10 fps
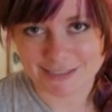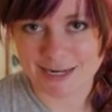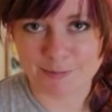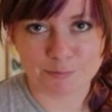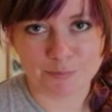its
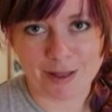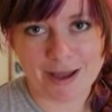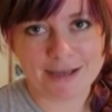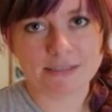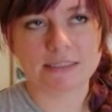name
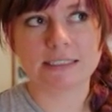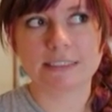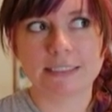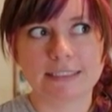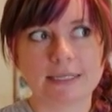implies,
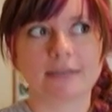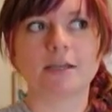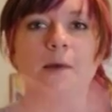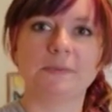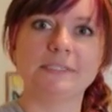it's the
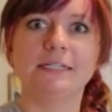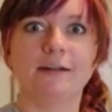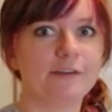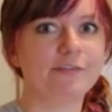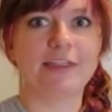exact
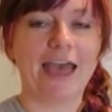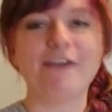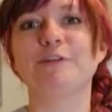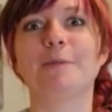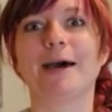opposite of the
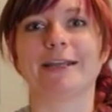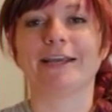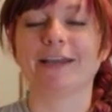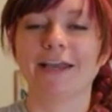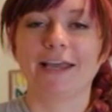heavy
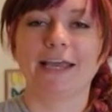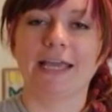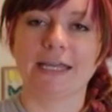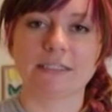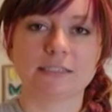body.
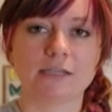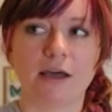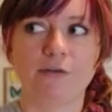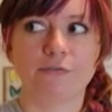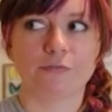
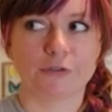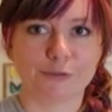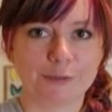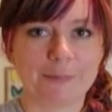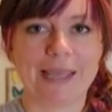It's a
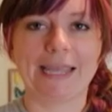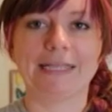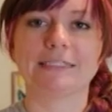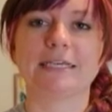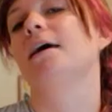fluid
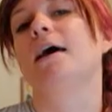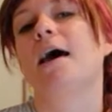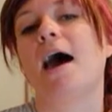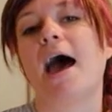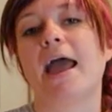paint.
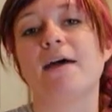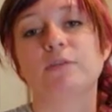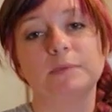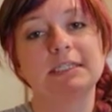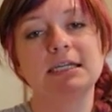I have
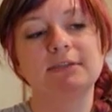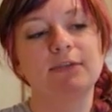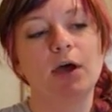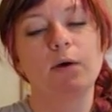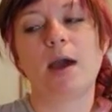the Matisse
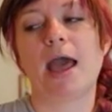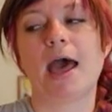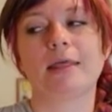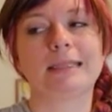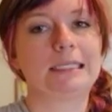Flow
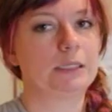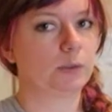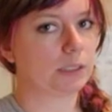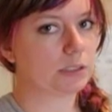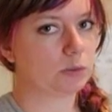and the
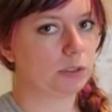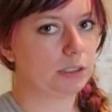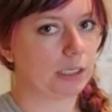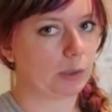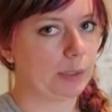Lucas
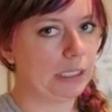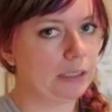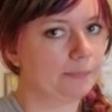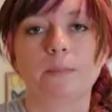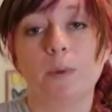Acryl Liquid.
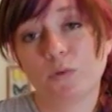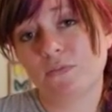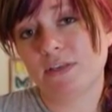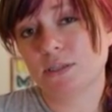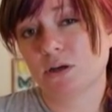Both
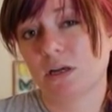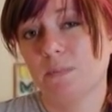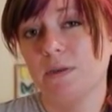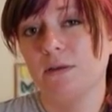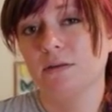of these are going
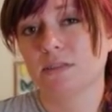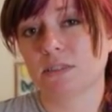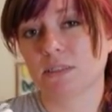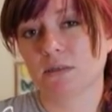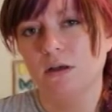to be
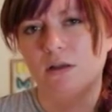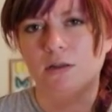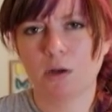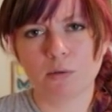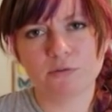still a
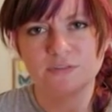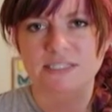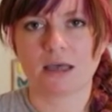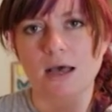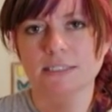lower
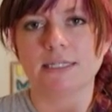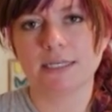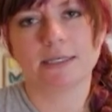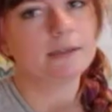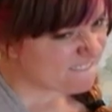
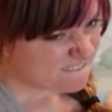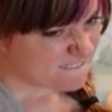viscosity,